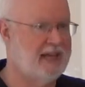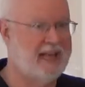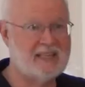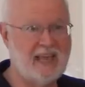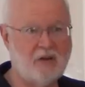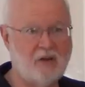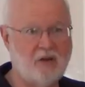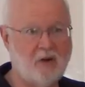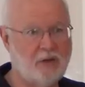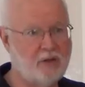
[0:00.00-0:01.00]
That's how you
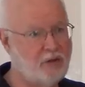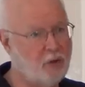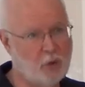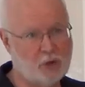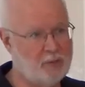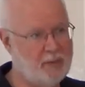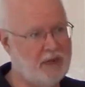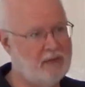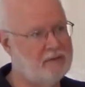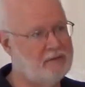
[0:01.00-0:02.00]
know whether you're
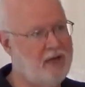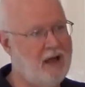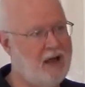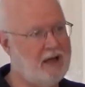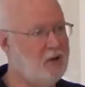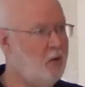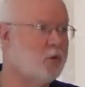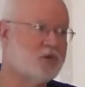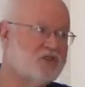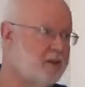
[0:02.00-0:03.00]
worshiping God
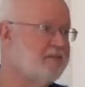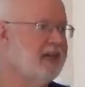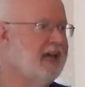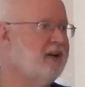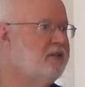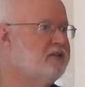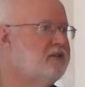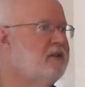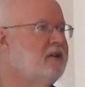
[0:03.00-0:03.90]
or something else.